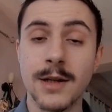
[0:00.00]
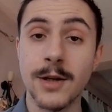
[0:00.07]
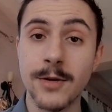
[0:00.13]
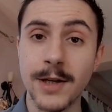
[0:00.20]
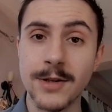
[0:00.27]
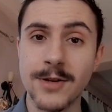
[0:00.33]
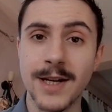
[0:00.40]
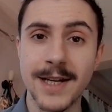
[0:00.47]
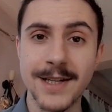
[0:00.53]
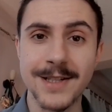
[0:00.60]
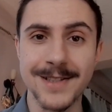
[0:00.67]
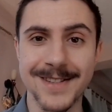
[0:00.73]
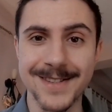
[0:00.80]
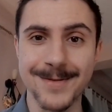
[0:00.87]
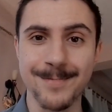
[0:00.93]

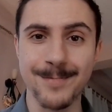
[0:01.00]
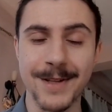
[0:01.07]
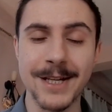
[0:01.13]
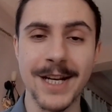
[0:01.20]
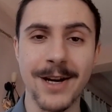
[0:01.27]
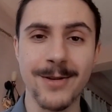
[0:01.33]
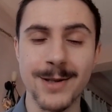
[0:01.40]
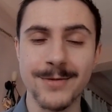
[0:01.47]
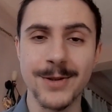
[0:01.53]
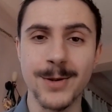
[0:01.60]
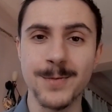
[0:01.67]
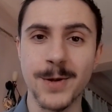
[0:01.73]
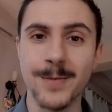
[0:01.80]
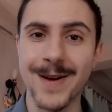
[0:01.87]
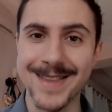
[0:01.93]
Congratulations, you now have your
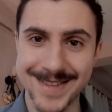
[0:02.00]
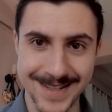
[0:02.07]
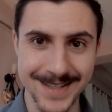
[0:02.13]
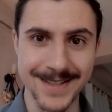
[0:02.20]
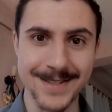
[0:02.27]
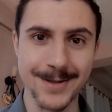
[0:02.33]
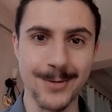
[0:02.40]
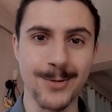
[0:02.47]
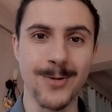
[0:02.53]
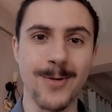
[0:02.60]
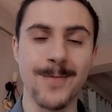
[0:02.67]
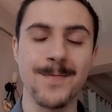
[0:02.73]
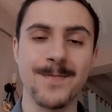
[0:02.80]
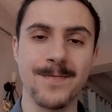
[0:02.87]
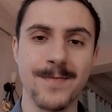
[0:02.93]
propensity
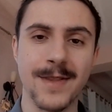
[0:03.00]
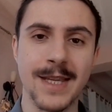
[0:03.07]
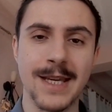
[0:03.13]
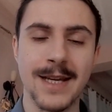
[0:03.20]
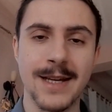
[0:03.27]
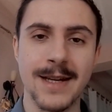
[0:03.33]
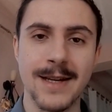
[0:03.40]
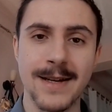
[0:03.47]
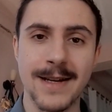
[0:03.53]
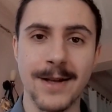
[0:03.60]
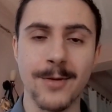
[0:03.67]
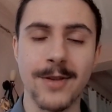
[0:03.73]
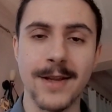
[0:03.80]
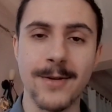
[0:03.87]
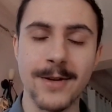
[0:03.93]
score.
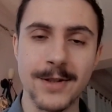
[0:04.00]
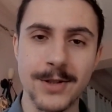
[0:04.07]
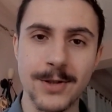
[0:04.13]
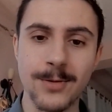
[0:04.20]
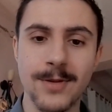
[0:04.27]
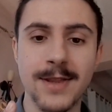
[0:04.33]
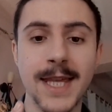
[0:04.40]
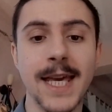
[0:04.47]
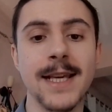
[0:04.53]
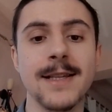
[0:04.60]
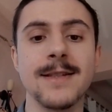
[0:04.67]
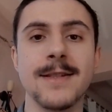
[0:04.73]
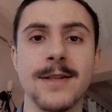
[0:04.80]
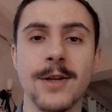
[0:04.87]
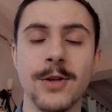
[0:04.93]
Now, there are two
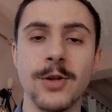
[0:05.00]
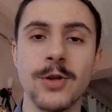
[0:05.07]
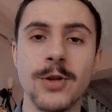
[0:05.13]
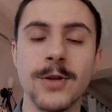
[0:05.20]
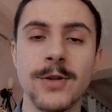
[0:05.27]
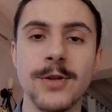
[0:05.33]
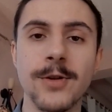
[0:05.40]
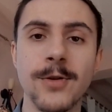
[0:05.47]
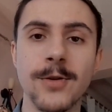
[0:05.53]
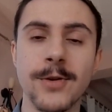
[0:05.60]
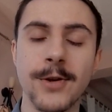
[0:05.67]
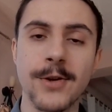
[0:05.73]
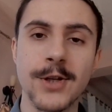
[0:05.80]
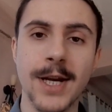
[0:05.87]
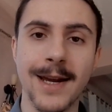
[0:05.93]
things you should do
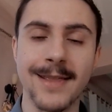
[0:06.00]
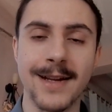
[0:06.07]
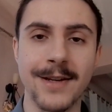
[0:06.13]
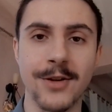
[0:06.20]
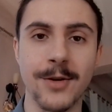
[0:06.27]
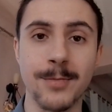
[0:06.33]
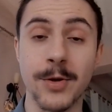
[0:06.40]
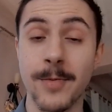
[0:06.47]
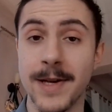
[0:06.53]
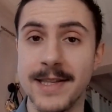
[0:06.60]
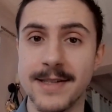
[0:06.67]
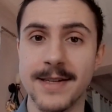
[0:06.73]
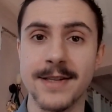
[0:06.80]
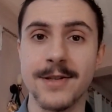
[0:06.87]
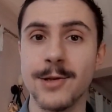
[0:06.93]
to check that your
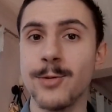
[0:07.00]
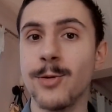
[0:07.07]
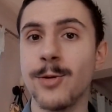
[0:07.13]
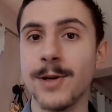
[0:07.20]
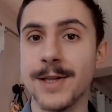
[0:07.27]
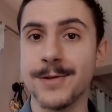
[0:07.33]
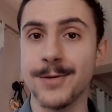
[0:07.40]
propensity score